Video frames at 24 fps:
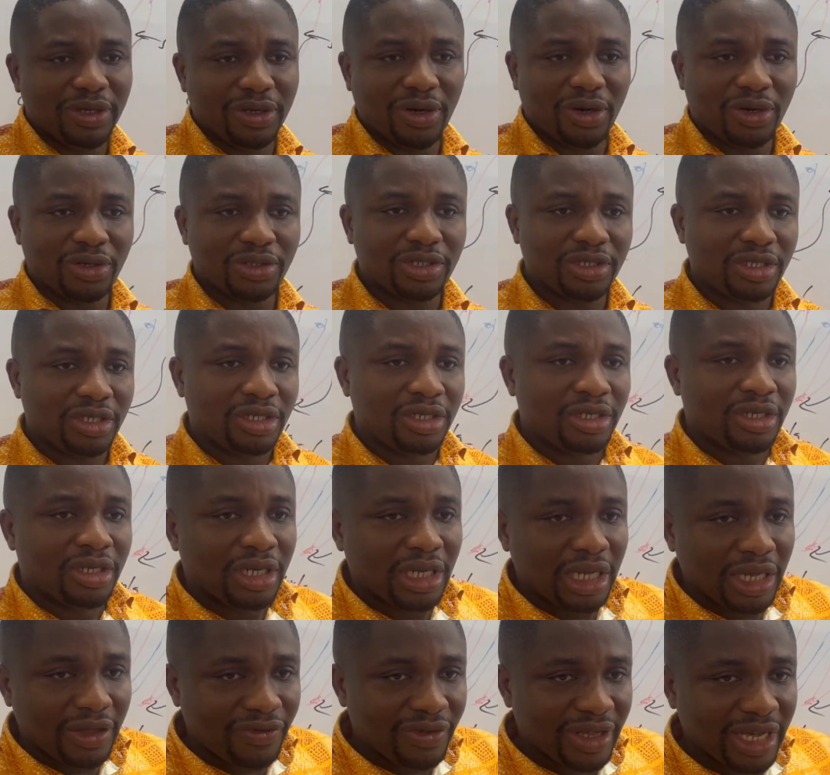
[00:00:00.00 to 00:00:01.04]
Because
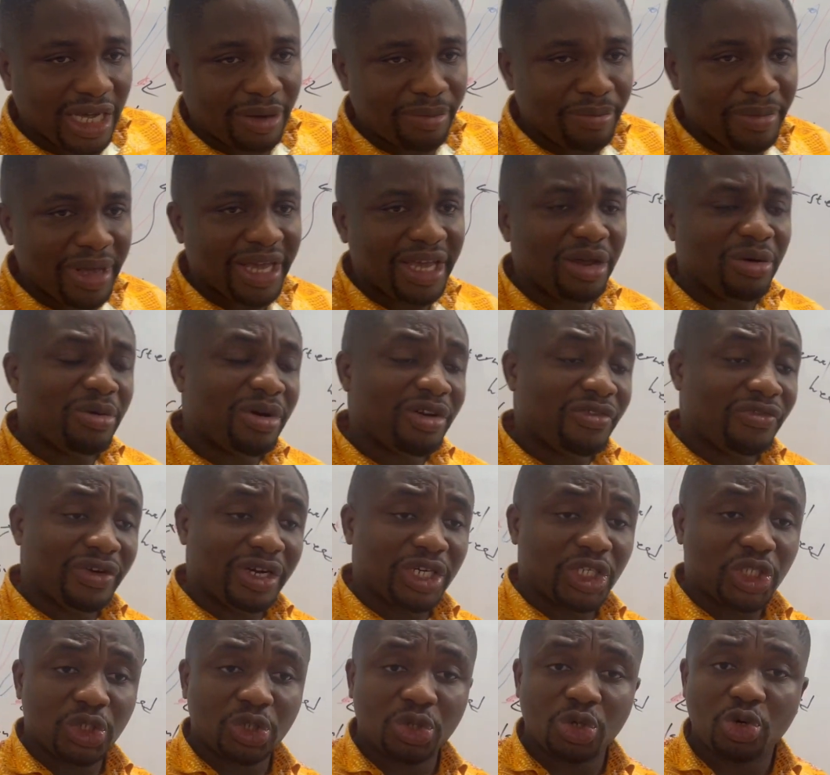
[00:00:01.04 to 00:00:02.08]
if you are making
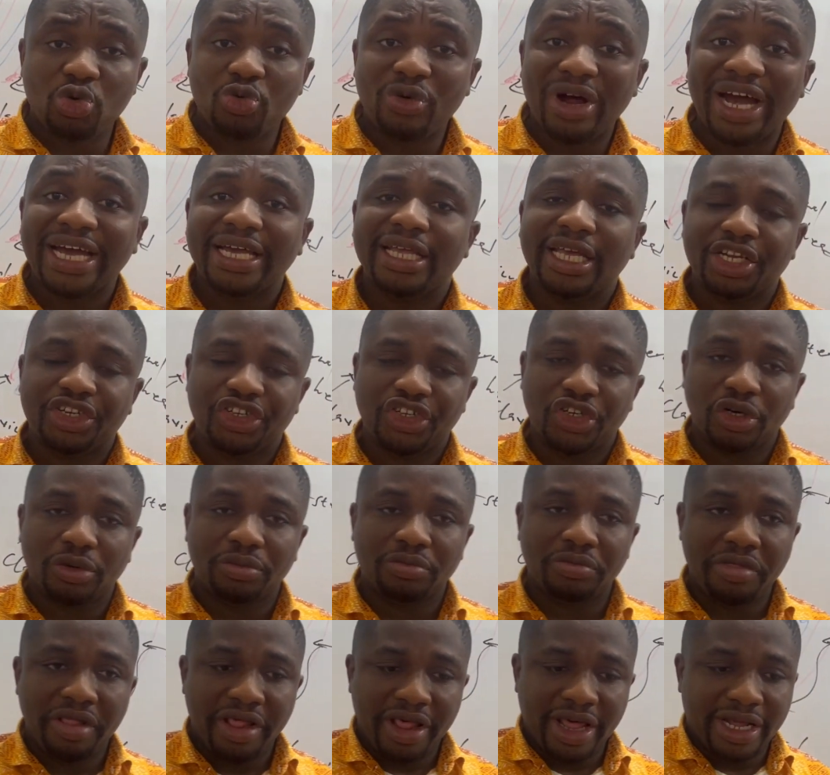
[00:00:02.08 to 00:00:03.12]
reference to your right atrium,